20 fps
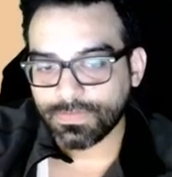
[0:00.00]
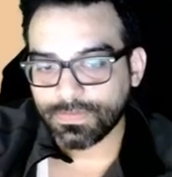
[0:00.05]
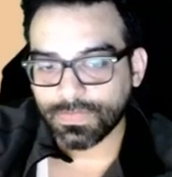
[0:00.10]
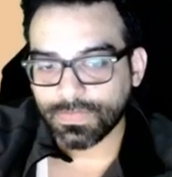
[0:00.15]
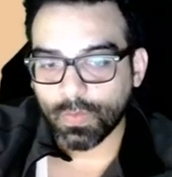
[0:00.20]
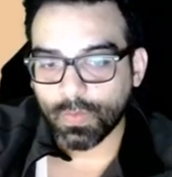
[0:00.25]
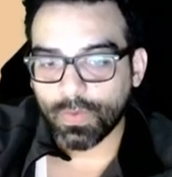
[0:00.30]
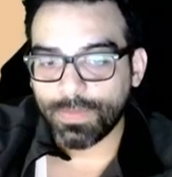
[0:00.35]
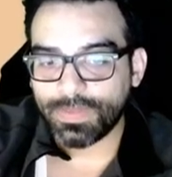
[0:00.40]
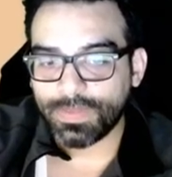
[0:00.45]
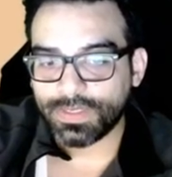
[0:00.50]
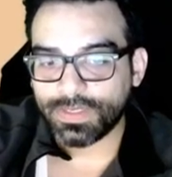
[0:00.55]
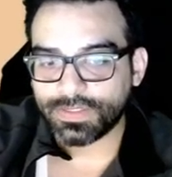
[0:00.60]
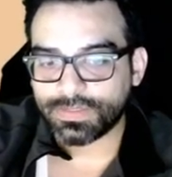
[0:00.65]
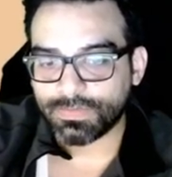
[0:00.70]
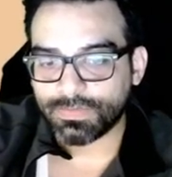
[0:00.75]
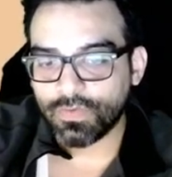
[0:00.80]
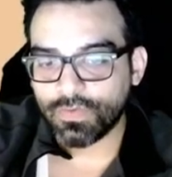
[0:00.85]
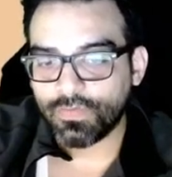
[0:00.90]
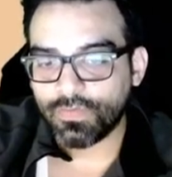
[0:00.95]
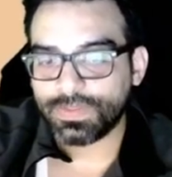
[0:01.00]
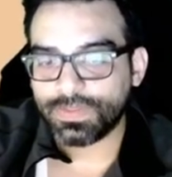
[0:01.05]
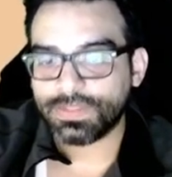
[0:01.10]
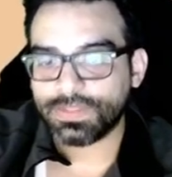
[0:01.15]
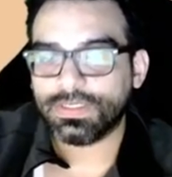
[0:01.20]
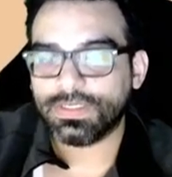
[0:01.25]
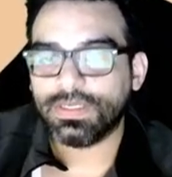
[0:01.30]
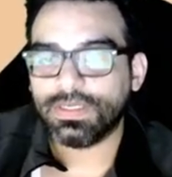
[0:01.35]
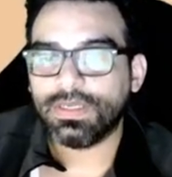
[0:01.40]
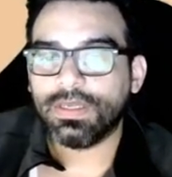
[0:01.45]
womenist movements,
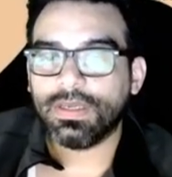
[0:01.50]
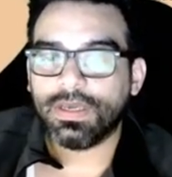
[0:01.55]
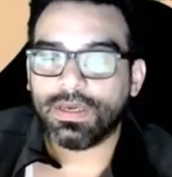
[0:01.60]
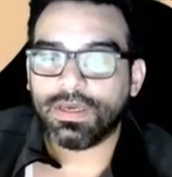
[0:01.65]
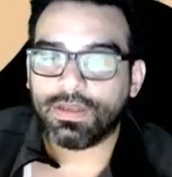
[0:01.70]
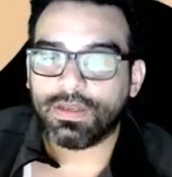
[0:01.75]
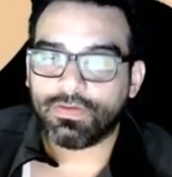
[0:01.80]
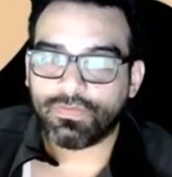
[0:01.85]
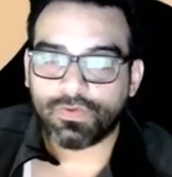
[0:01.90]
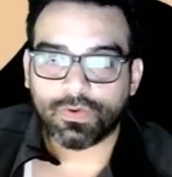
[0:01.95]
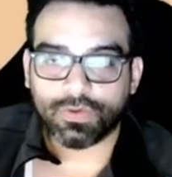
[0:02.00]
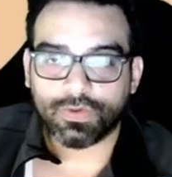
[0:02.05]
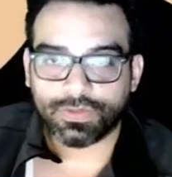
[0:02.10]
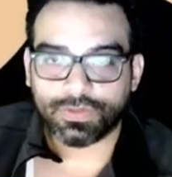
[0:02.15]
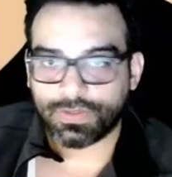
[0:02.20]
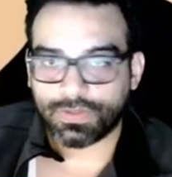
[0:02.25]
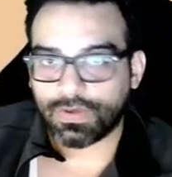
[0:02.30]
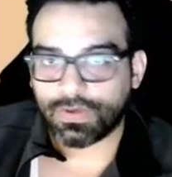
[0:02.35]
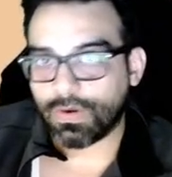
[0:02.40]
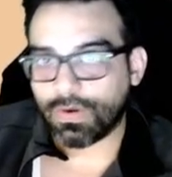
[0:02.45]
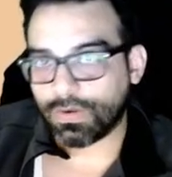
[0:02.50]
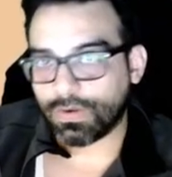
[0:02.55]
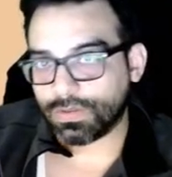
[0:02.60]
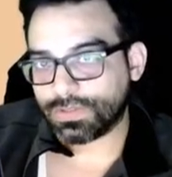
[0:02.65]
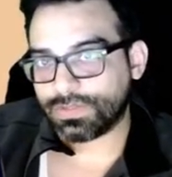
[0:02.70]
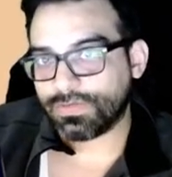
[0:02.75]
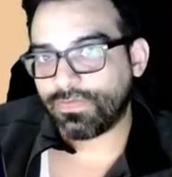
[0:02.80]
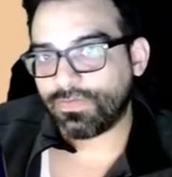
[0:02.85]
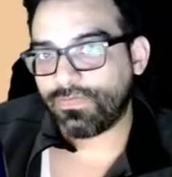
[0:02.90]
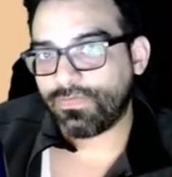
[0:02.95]
and of course calls
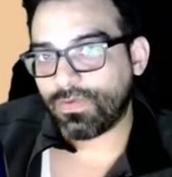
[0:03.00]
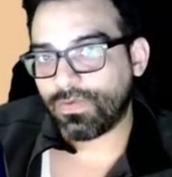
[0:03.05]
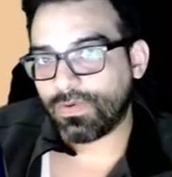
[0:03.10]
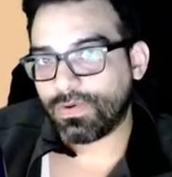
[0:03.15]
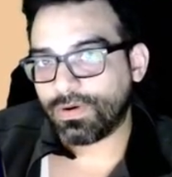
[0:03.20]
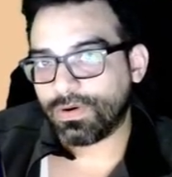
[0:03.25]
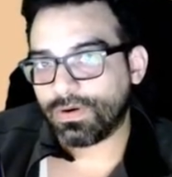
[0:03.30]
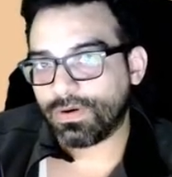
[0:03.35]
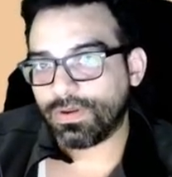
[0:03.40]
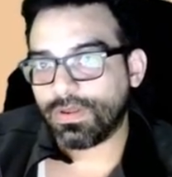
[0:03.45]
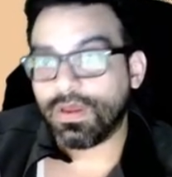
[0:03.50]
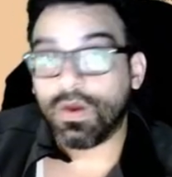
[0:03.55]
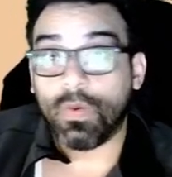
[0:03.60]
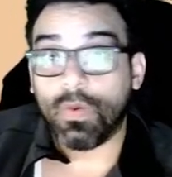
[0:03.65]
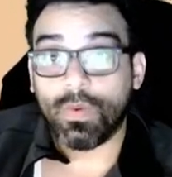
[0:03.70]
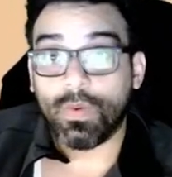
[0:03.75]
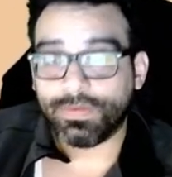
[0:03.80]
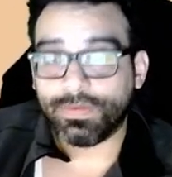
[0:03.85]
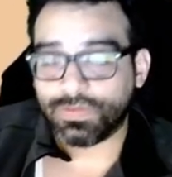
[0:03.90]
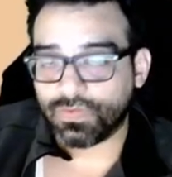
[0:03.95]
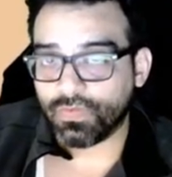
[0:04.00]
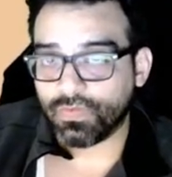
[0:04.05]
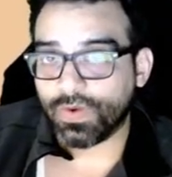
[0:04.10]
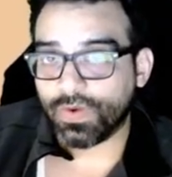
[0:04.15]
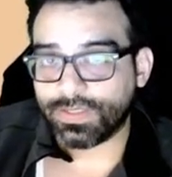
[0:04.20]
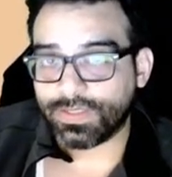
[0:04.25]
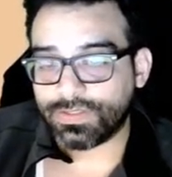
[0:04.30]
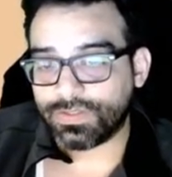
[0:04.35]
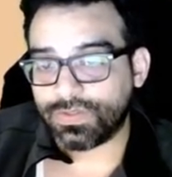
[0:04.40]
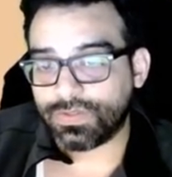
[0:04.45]
for women's
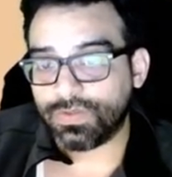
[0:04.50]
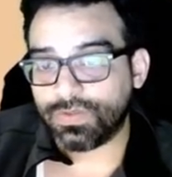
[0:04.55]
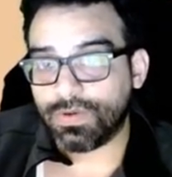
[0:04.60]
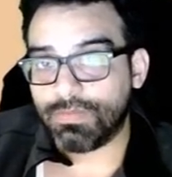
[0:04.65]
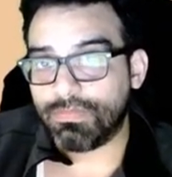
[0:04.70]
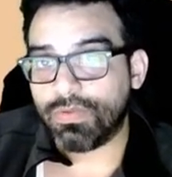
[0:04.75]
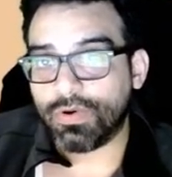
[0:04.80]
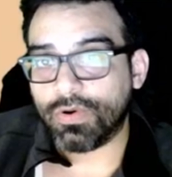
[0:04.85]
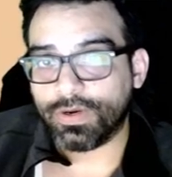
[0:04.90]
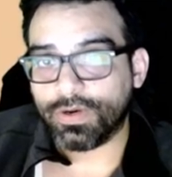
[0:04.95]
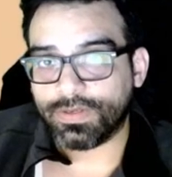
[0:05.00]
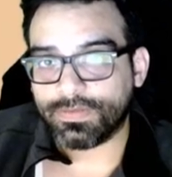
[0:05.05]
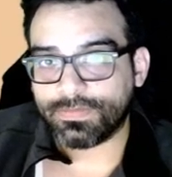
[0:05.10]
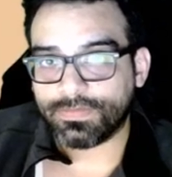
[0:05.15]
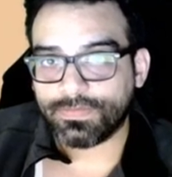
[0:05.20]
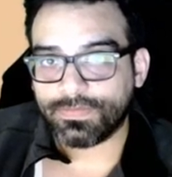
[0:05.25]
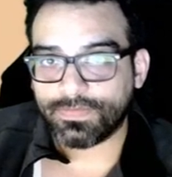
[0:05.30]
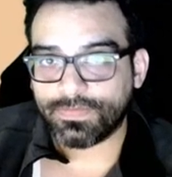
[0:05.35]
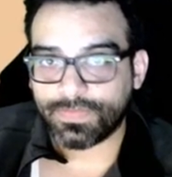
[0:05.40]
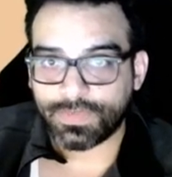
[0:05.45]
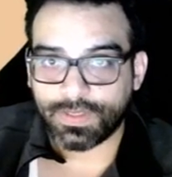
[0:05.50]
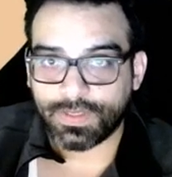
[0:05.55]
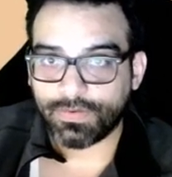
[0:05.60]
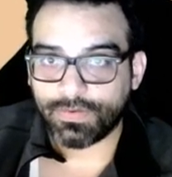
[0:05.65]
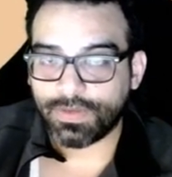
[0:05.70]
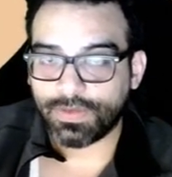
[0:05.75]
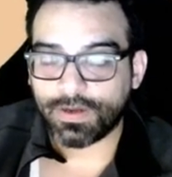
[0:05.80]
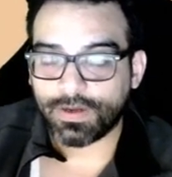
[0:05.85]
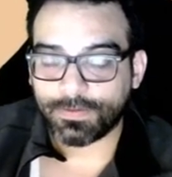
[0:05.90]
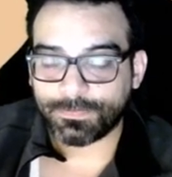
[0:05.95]
rights to abort their
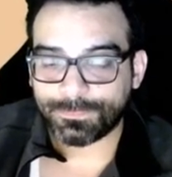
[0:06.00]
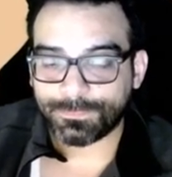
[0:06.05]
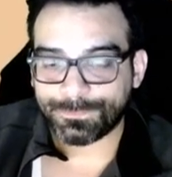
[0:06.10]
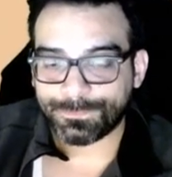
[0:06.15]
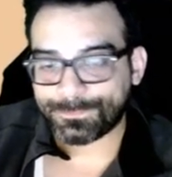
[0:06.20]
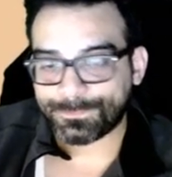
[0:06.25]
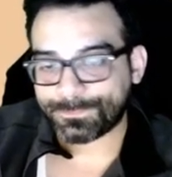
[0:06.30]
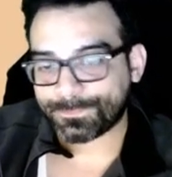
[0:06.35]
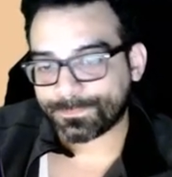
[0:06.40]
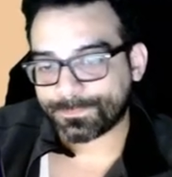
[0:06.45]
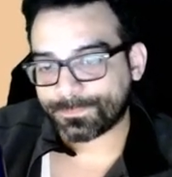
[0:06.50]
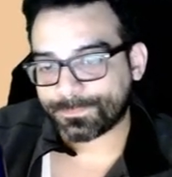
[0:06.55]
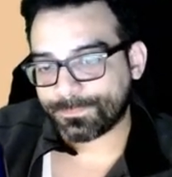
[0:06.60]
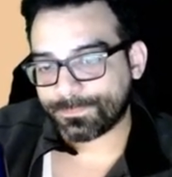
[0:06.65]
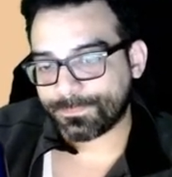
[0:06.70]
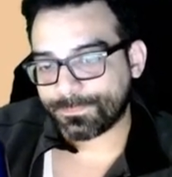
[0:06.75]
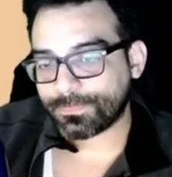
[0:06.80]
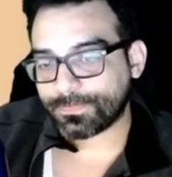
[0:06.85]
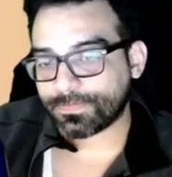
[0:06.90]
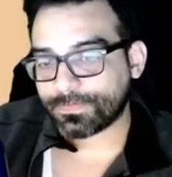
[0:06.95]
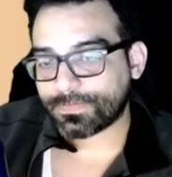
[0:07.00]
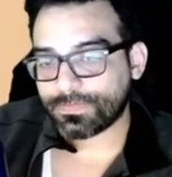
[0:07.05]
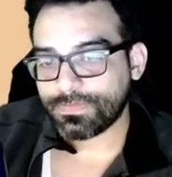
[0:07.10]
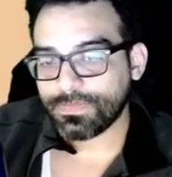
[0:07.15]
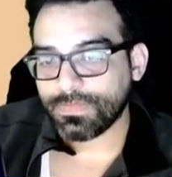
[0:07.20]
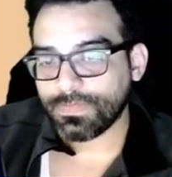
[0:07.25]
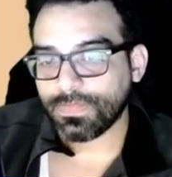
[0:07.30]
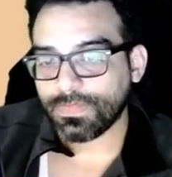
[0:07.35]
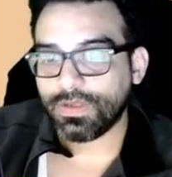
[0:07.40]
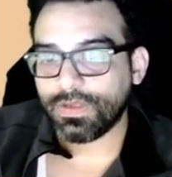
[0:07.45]
young.
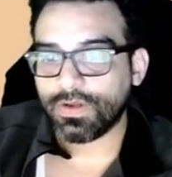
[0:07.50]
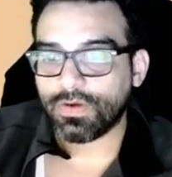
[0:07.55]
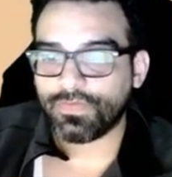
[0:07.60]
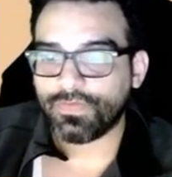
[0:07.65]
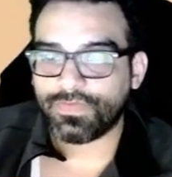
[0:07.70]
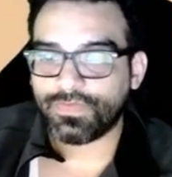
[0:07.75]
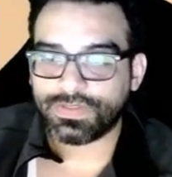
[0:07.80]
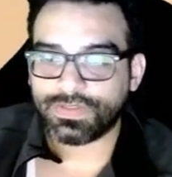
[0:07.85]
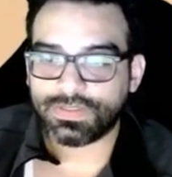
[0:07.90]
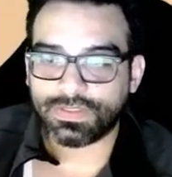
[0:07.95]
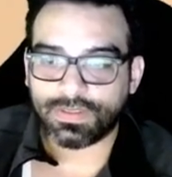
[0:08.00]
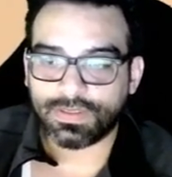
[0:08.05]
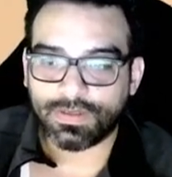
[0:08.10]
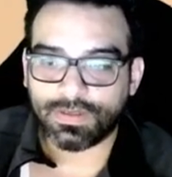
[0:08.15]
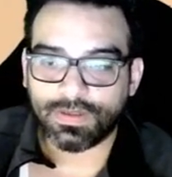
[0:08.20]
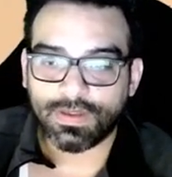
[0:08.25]
You know, if it's and